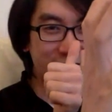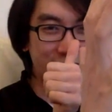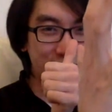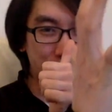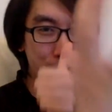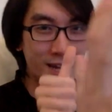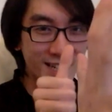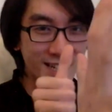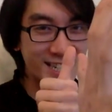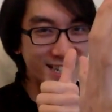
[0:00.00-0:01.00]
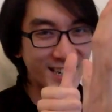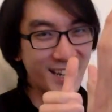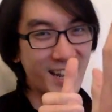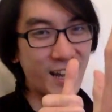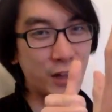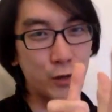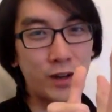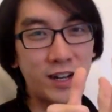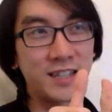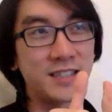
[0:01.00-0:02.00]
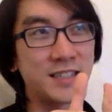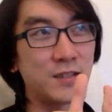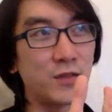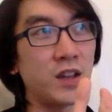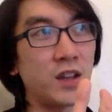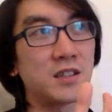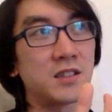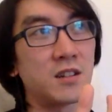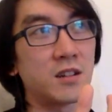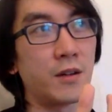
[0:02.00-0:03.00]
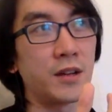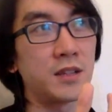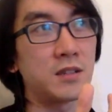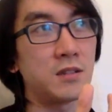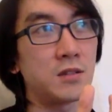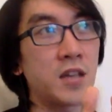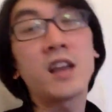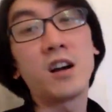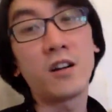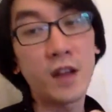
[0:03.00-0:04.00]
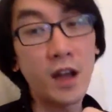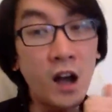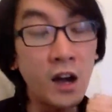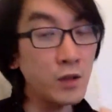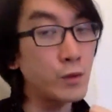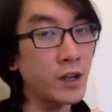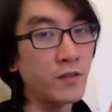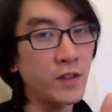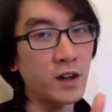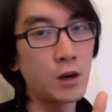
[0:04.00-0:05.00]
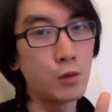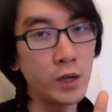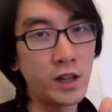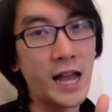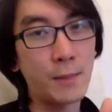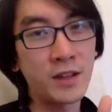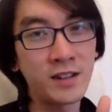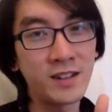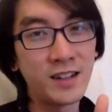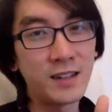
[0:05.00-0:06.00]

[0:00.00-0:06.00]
They all have to match. Otherwise, VR is not going to take off. Either way, VR will happen.